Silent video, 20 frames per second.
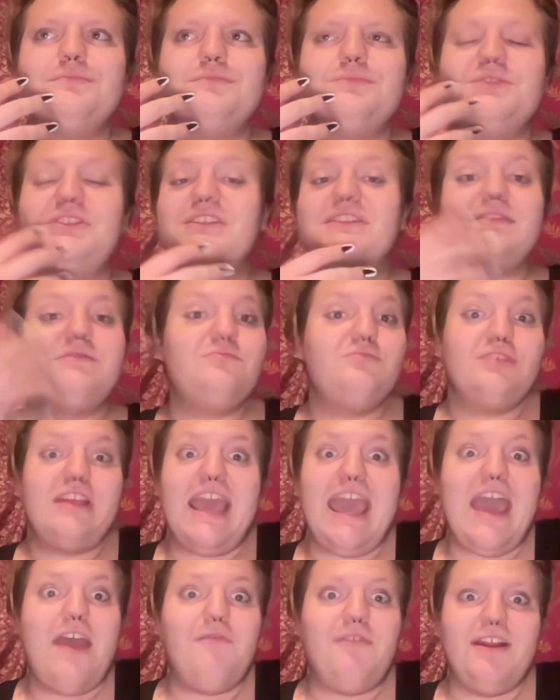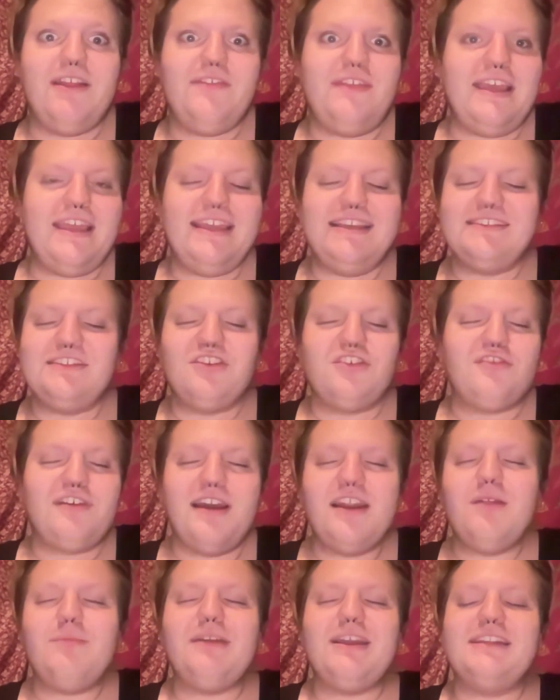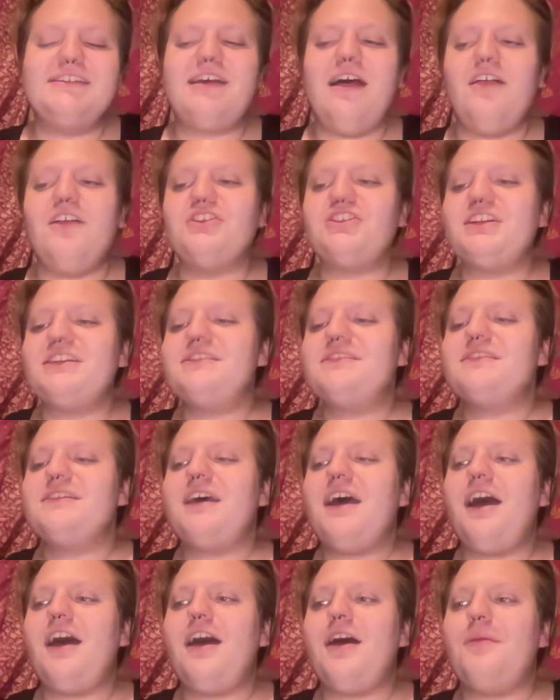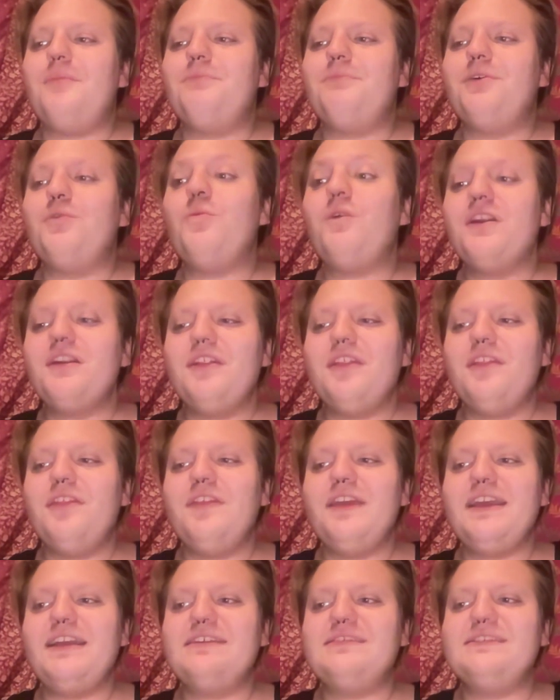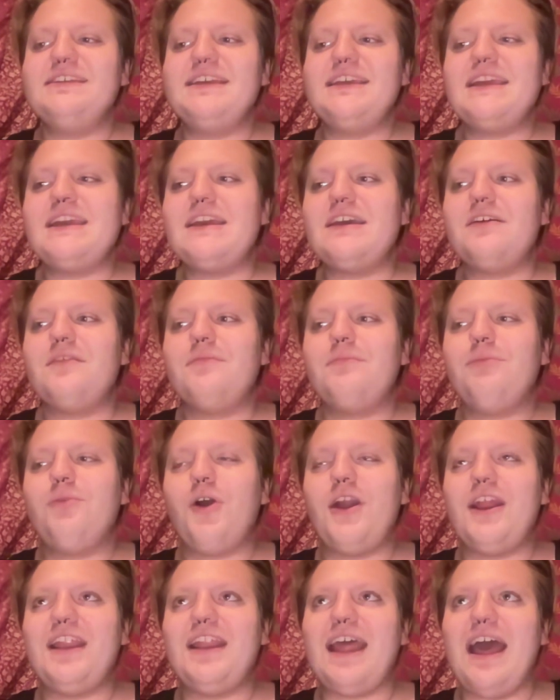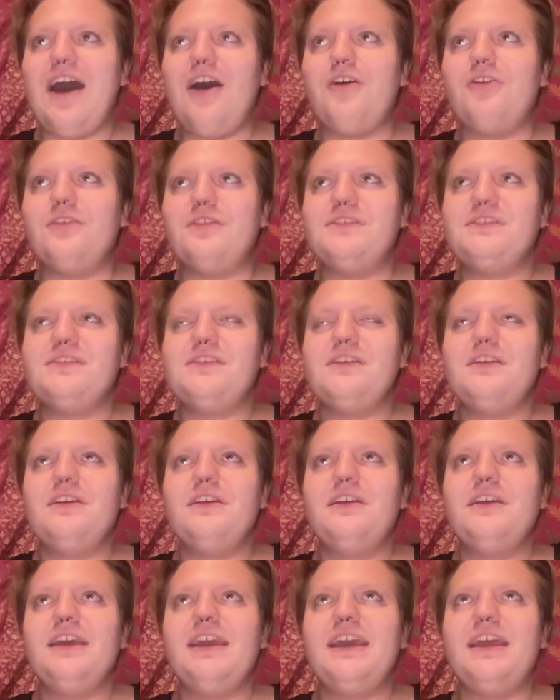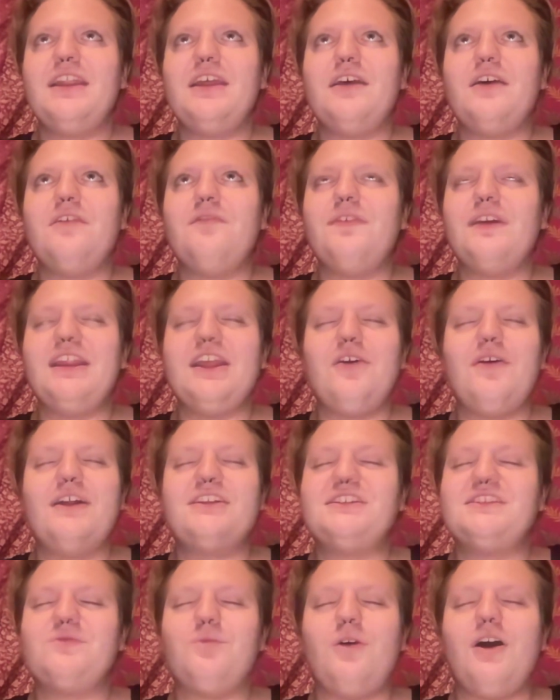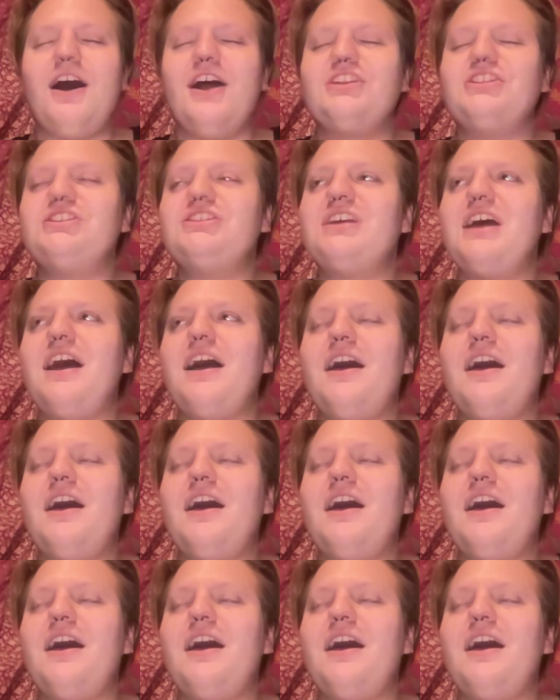just everything. He's incredibly intelligent. But one of the things he pointed out in a video I just watched,